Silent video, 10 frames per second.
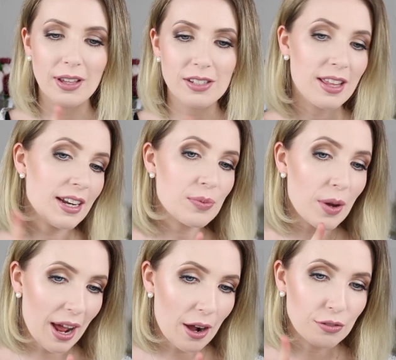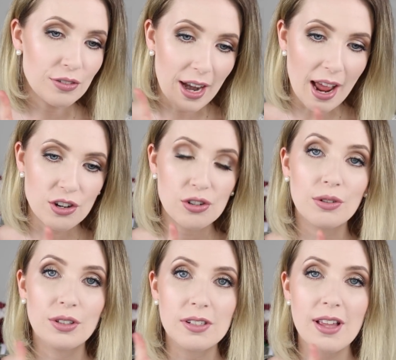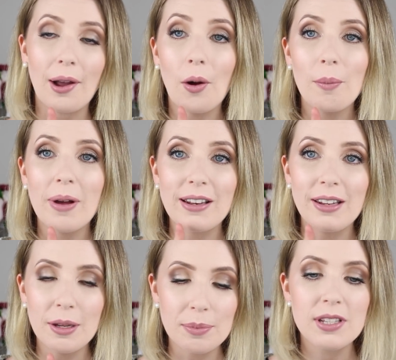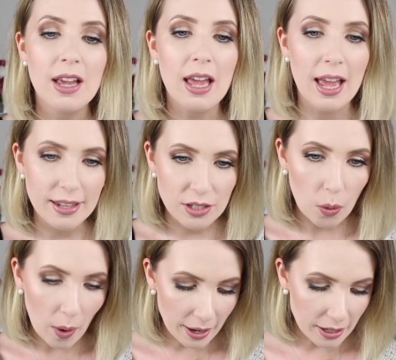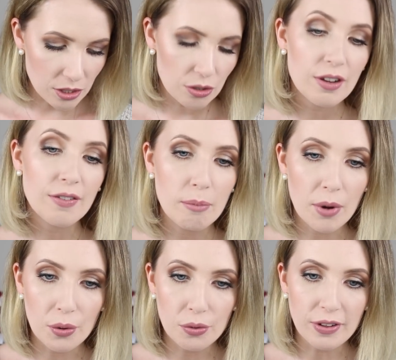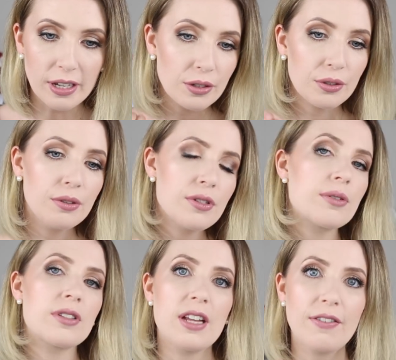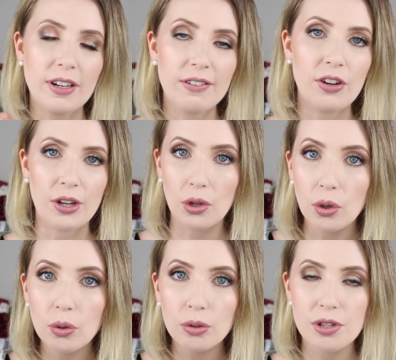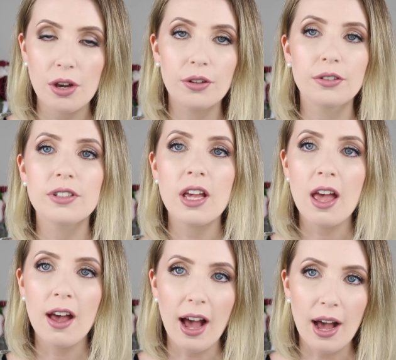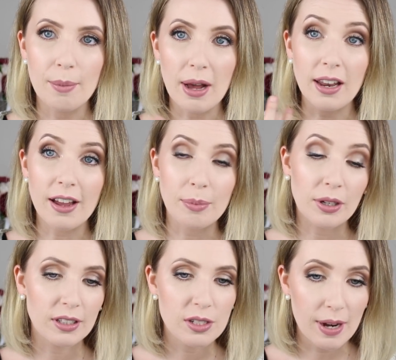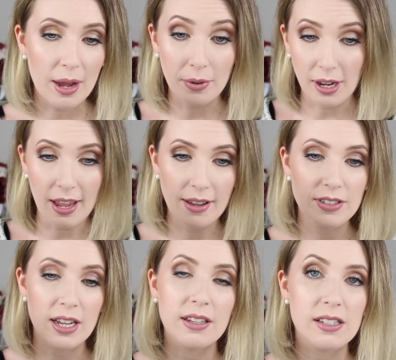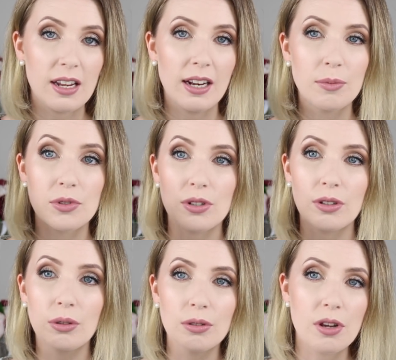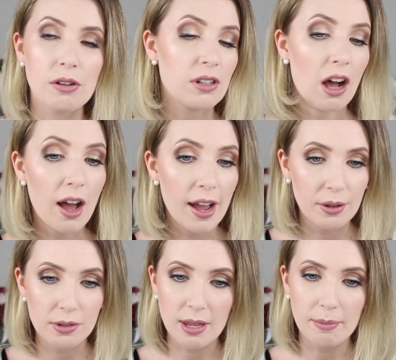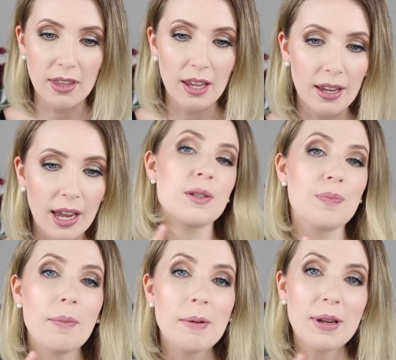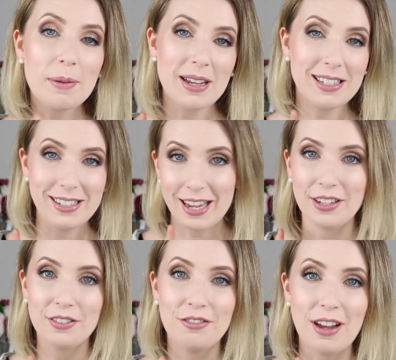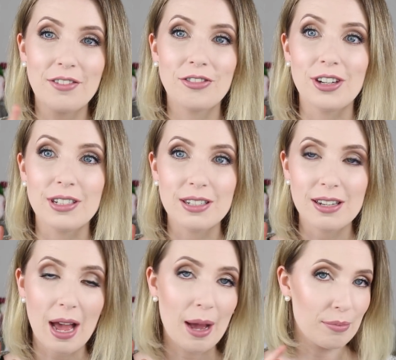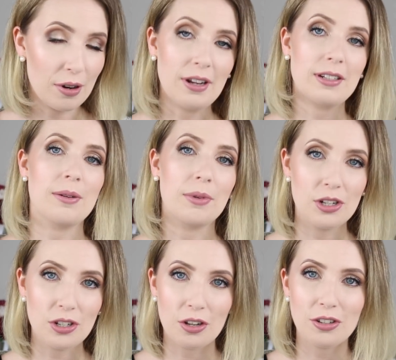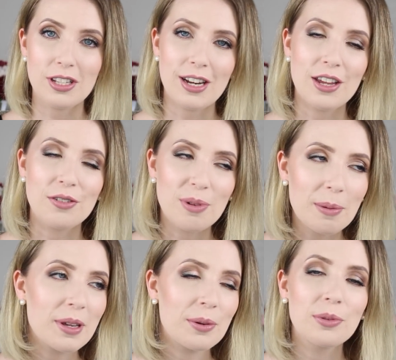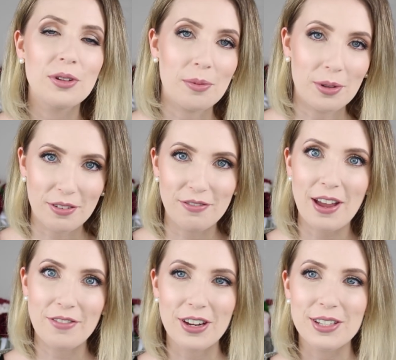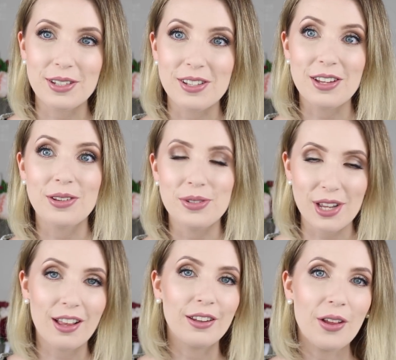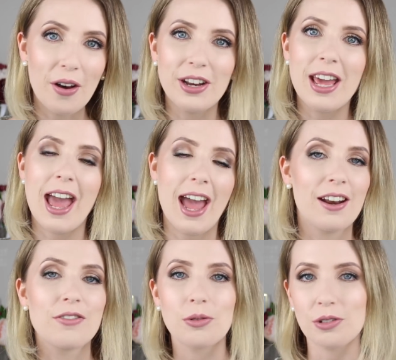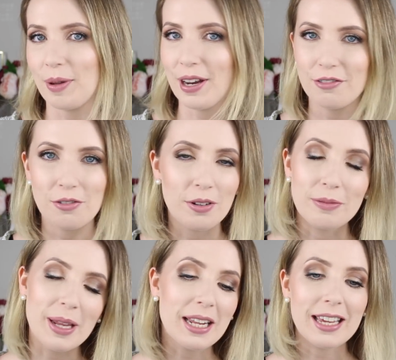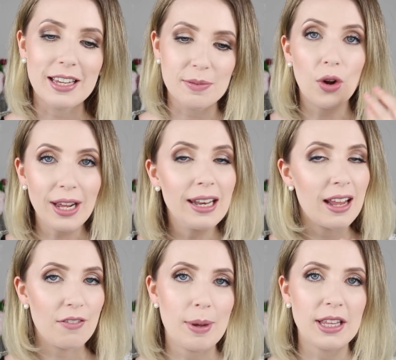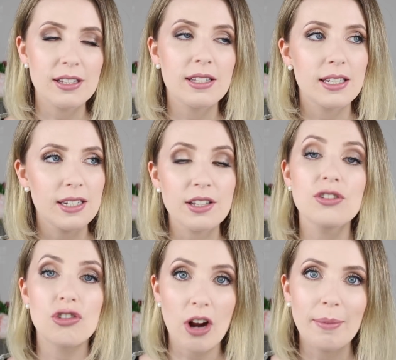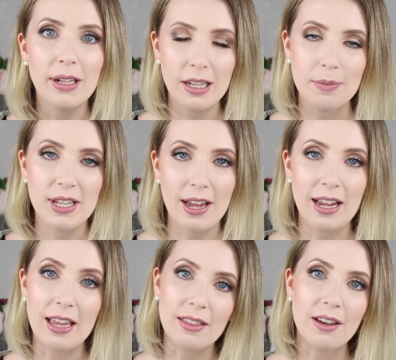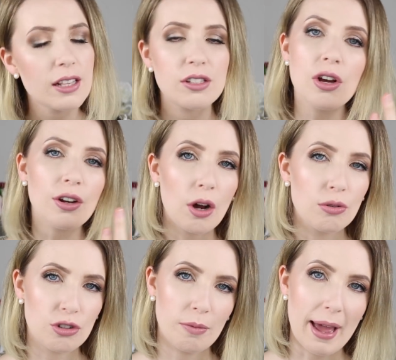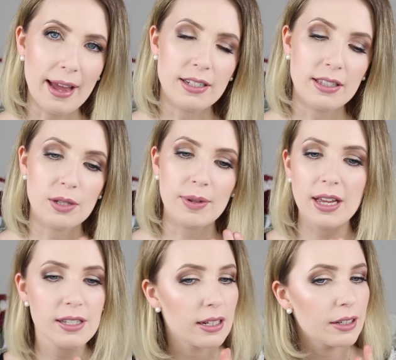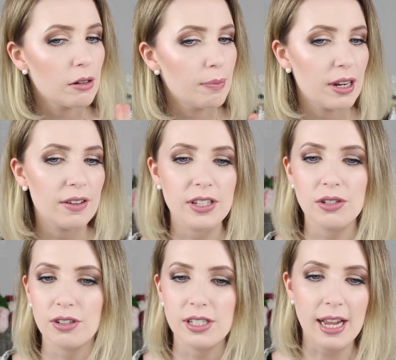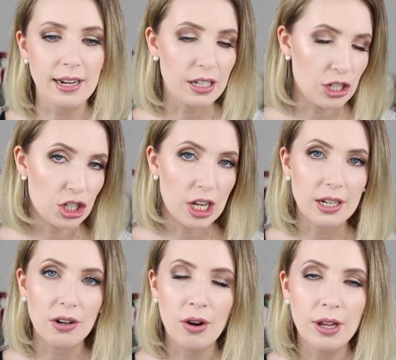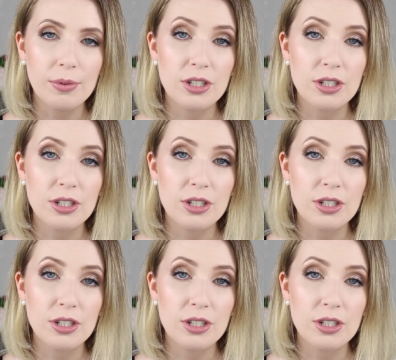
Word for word: So that is what E L F Natural looks like on my lips. It's quite a sort of mauvey nude, so it's definitely very cool toned. Um, I like pulling this one out when I have done a slightly more sort of cool toned eye or something. This is probably my second favorite um, product I'm going to show you today. You'll probably all know what the favorite is because I use it a lot and I've talked about it for many years. What I love about this is it doesn't dry my lips out either. It's not ultra matte. This one has a little bit of a sort of satiny sheen on it,